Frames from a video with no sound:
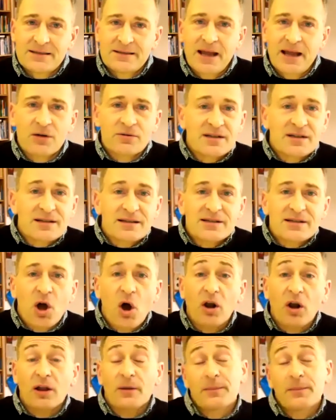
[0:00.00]
Nelson's
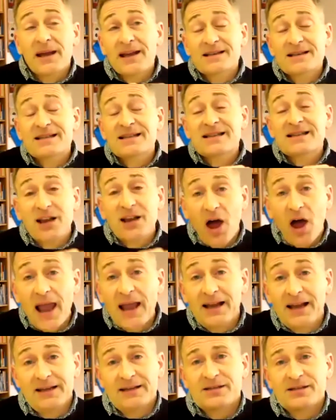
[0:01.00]
column is
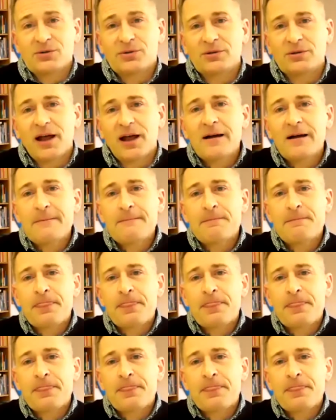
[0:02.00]
slightly taller,